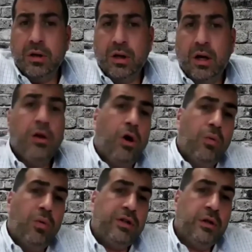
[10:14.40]
along
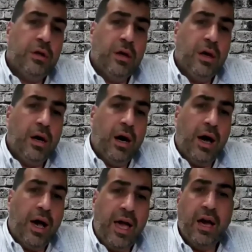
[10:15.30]
with a
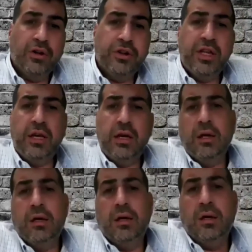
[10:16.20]
healthy,
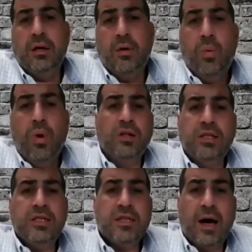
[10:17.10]
well
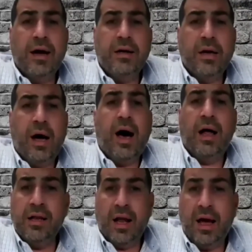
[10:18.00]
designed
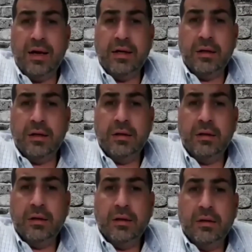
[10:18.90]
online
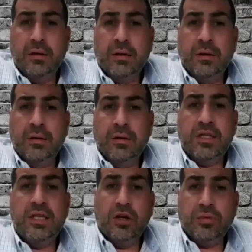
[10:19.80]

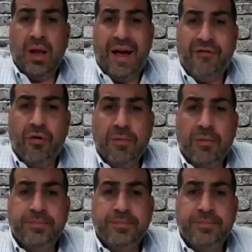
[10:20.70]
sales platform,